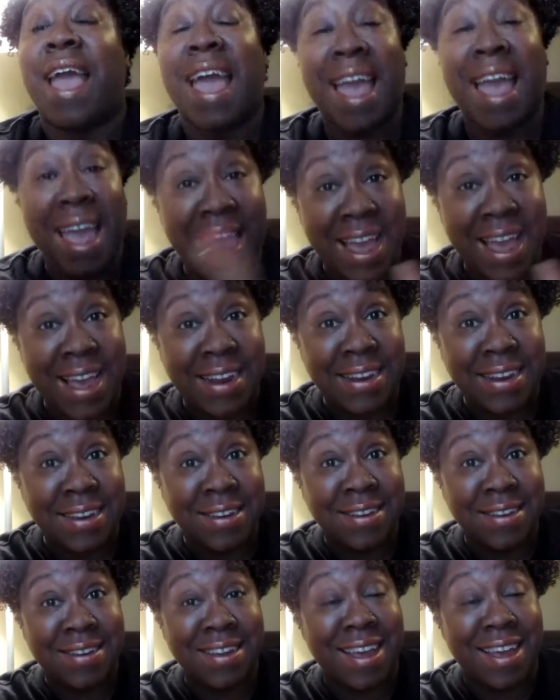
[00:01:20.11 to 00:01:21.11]
And
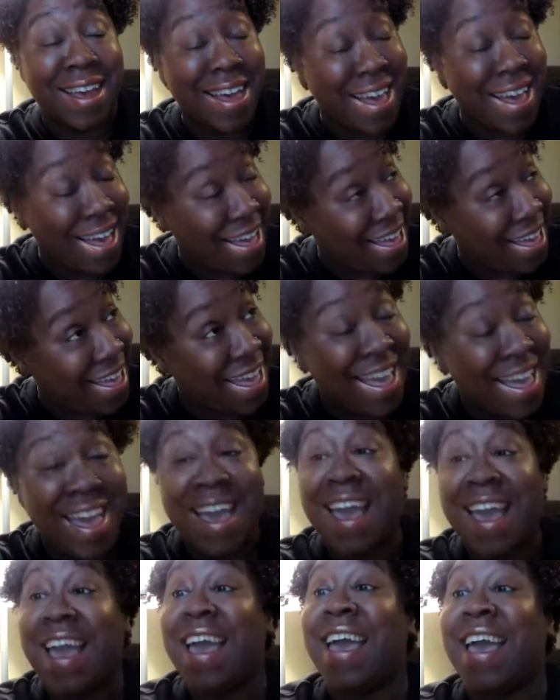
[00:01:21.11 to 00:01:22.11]
it
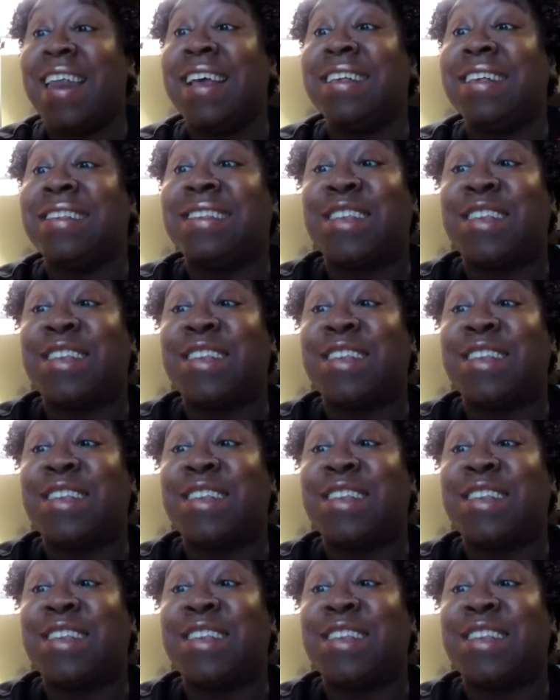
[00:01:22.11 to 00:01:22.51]
is